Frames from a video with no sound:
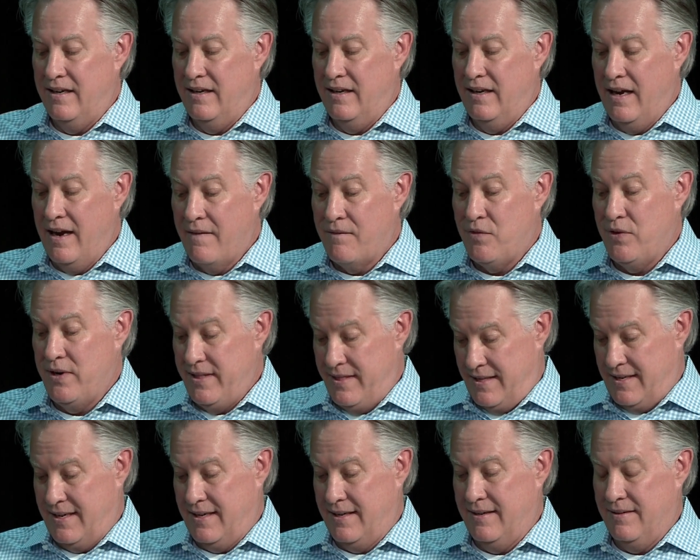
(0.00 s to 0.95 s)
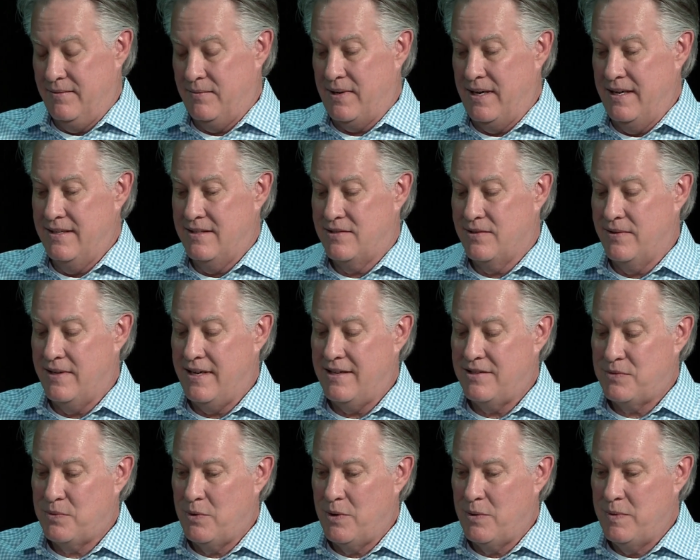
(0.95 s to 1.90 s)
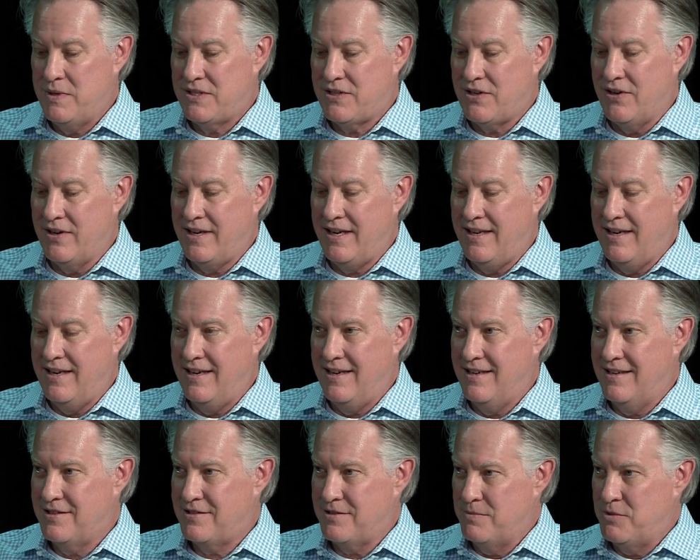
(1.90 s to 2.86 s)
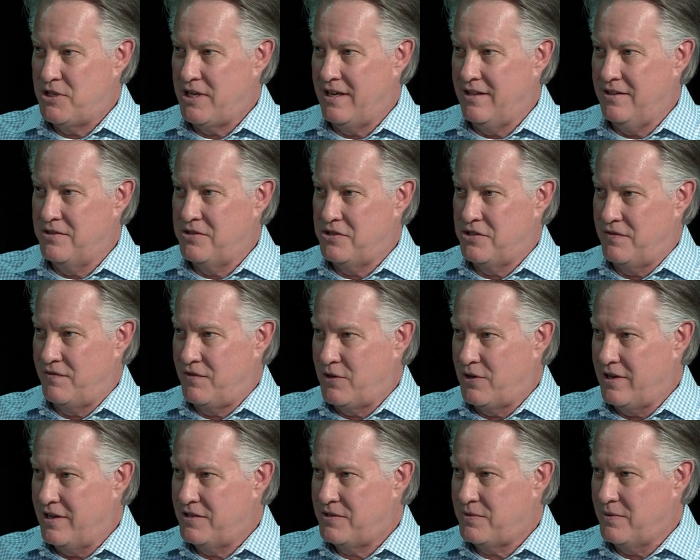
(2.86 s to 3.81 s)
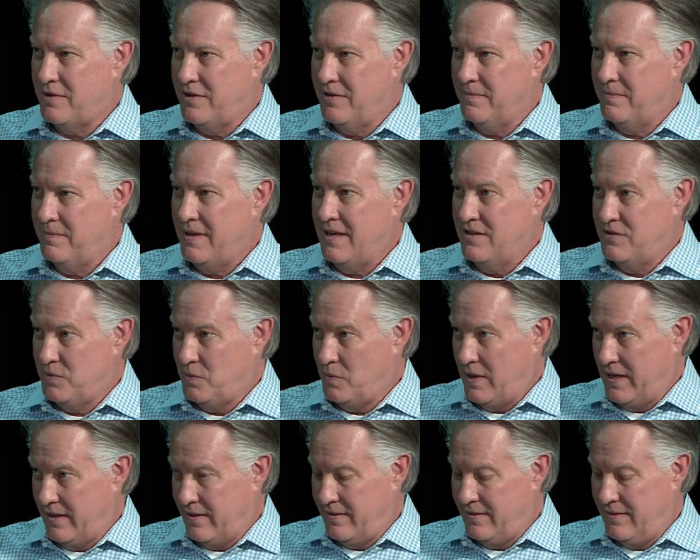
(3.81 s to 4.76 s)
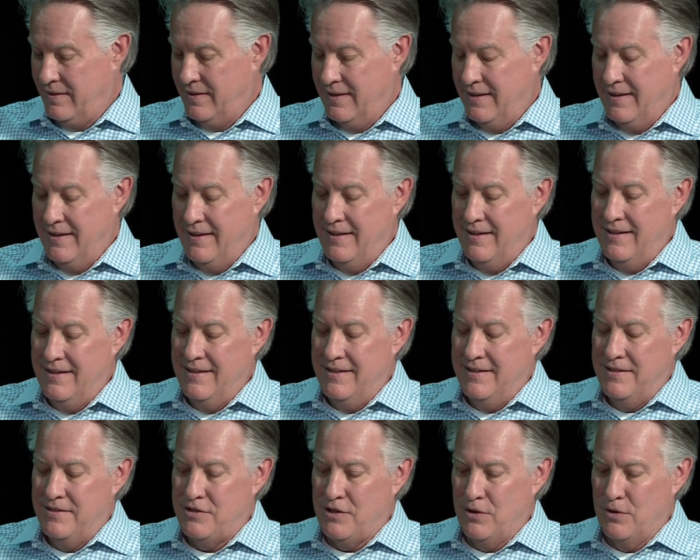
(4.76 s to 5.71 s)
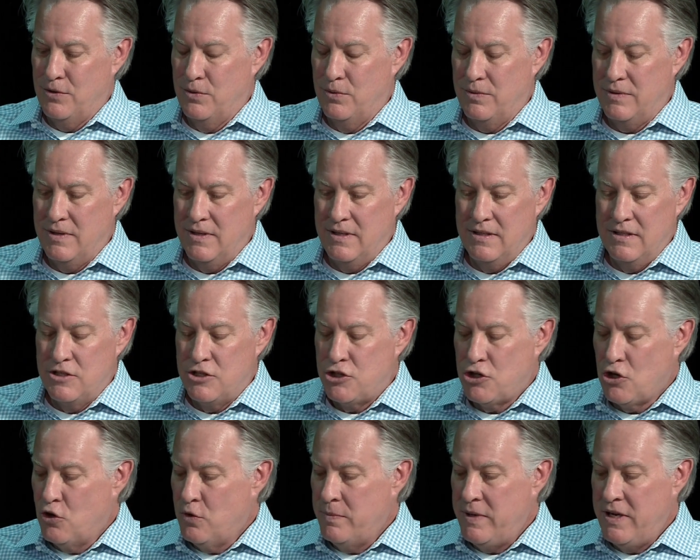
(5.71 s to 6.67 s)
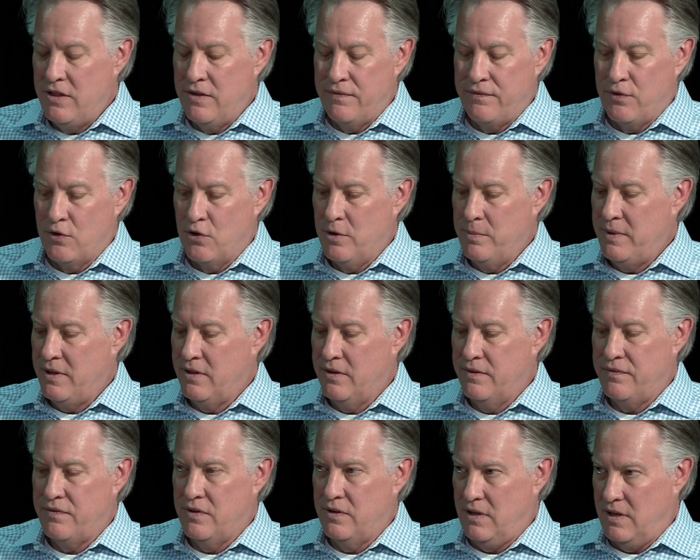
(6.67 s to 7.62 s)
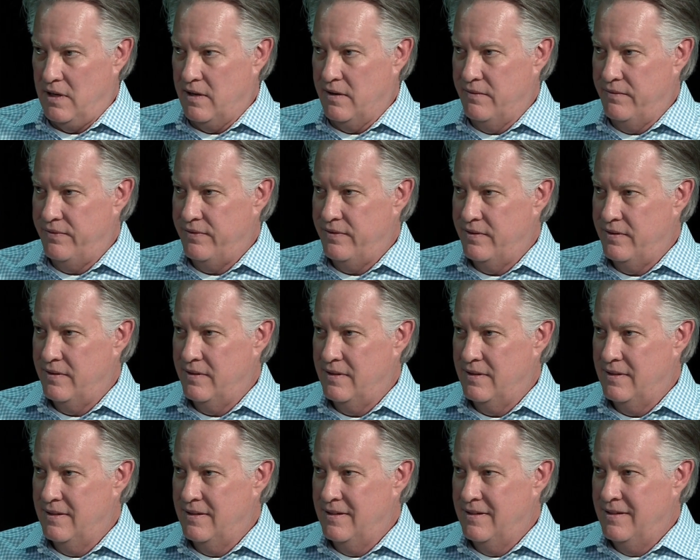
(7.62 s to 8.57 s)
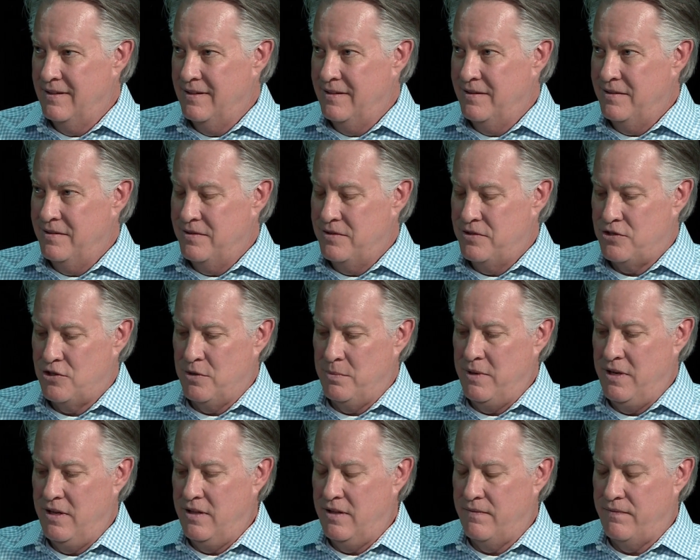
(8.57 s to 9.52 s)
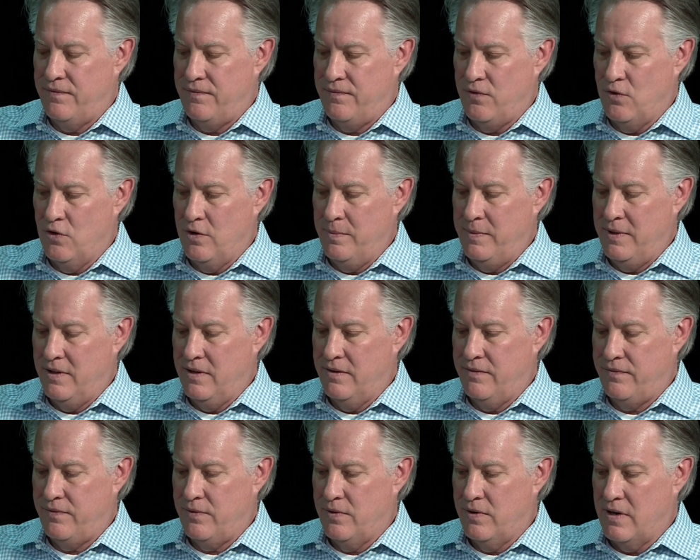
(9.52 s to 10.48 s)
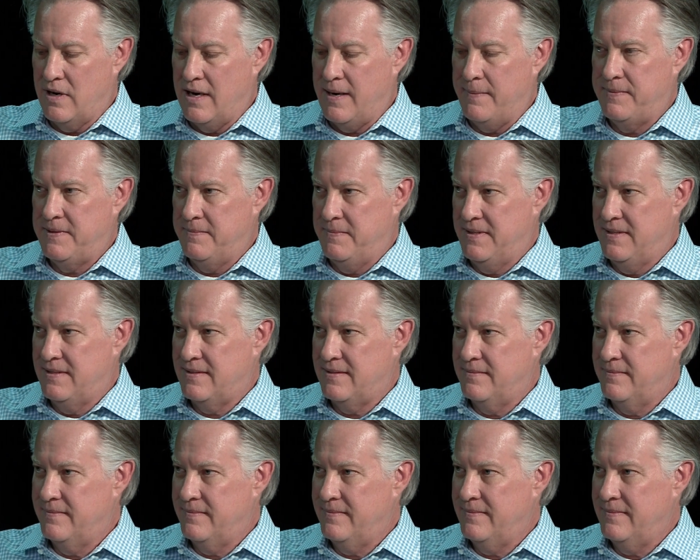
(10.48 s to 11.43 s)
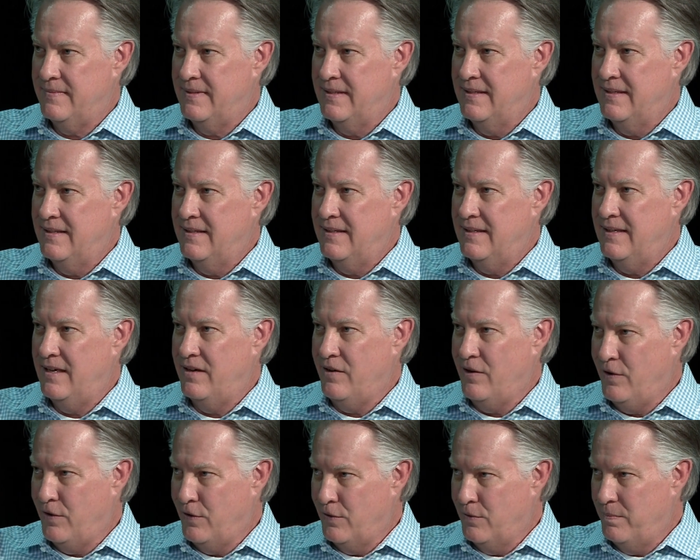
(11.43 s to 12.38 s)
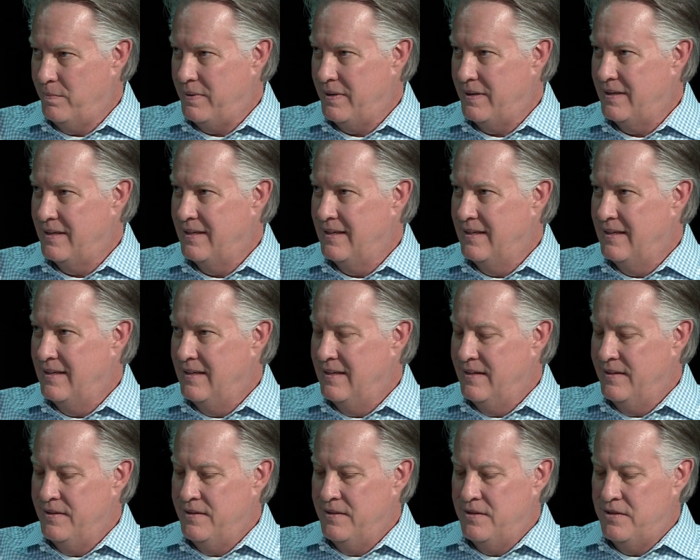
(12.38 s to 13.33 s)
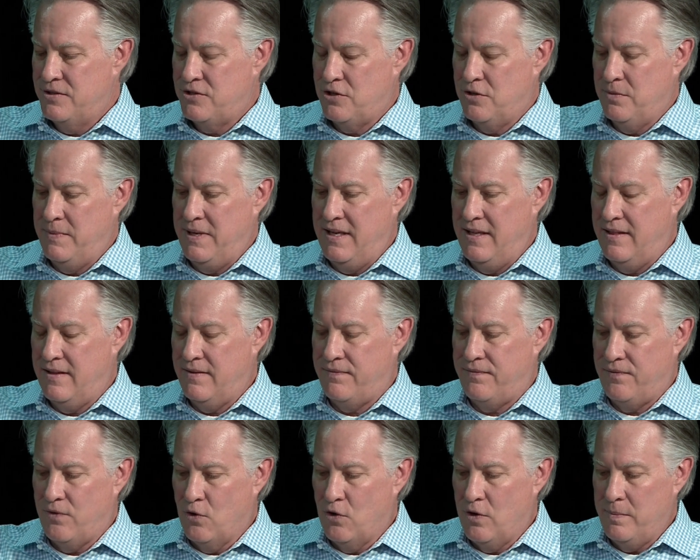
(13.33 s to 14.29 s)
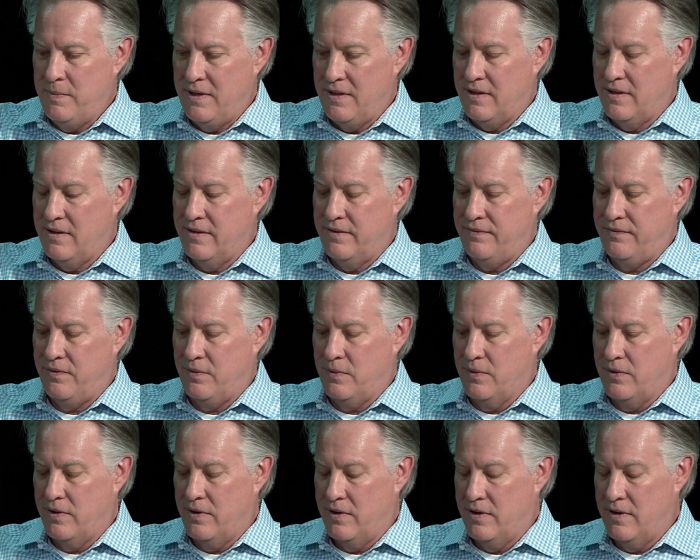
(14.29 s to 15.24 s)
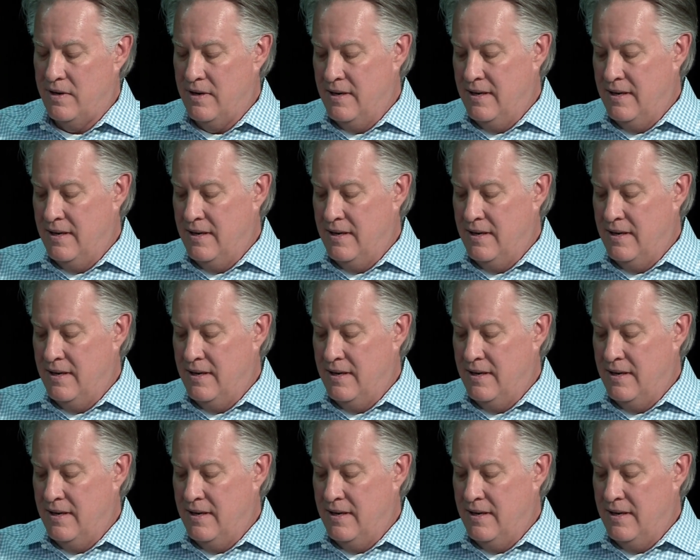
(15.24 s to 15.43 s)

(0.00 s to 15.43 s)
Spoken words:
everything, right? So that's where we start getting into some challenges of cross-realm as well. So show me the formula for love. Mm-hmm. Show me the formula for optimism and hope. Show me the formula for